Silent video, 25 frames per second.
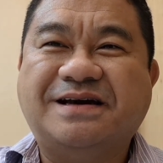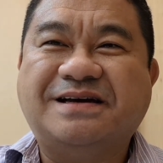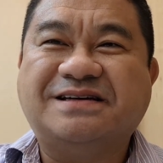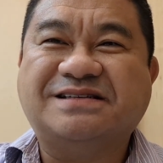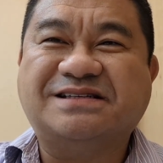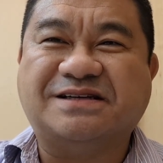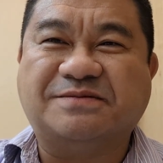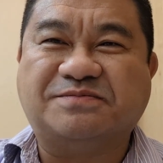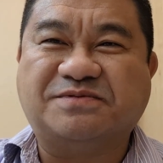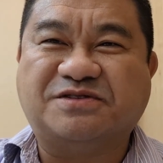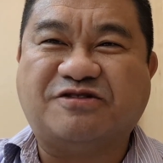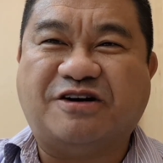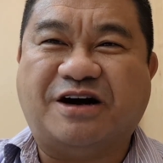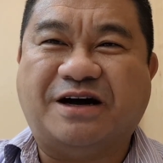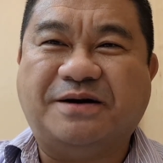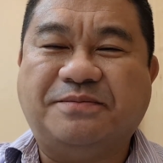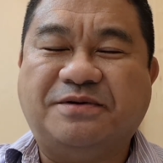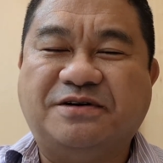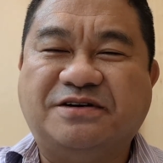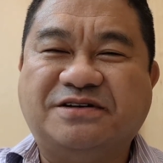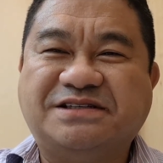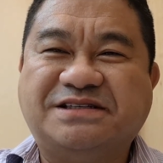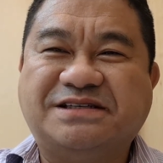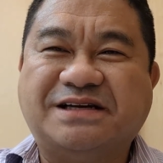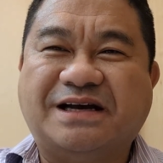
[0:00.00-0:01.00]

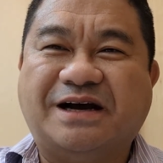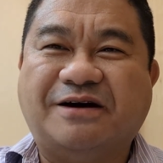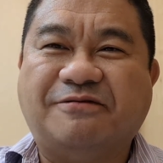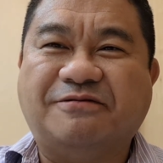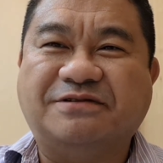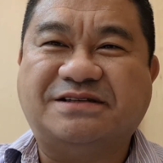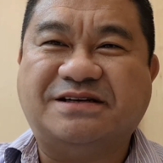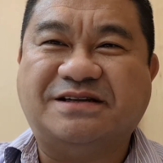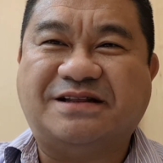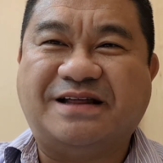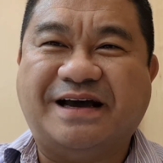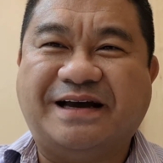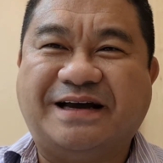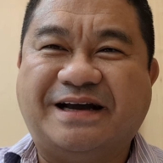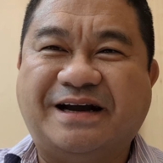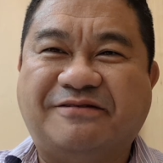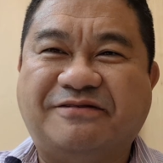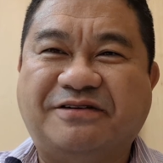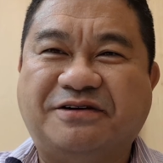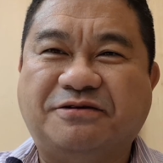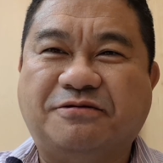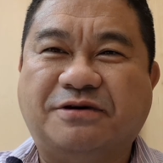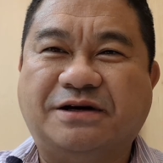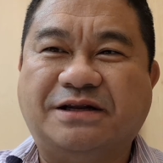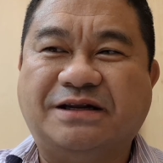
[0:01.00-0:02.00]
subscribers. I want to thank
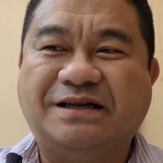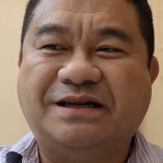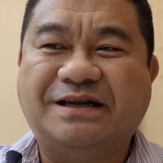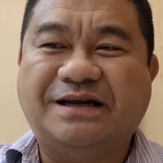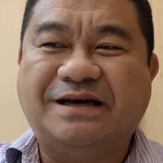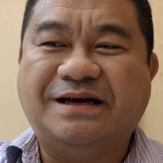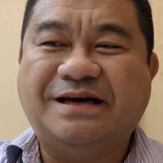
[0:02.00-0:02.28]
everyone.